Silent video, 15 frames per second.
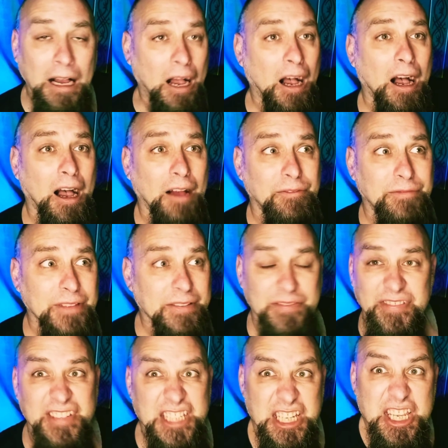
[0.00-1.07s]
Uh,
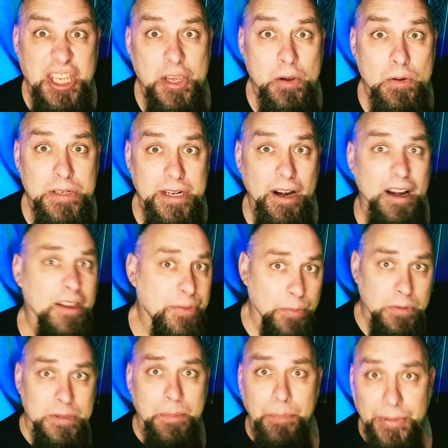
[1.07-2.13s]
if it's a huge area,
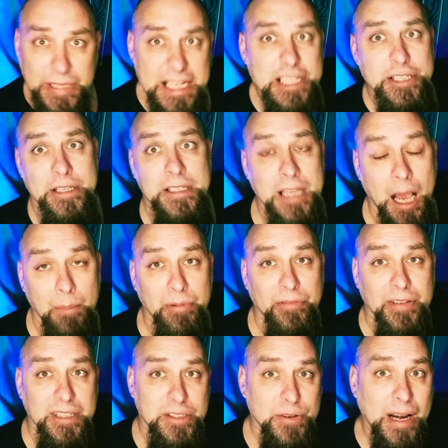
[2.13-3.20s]
throw some bleach in the top of it,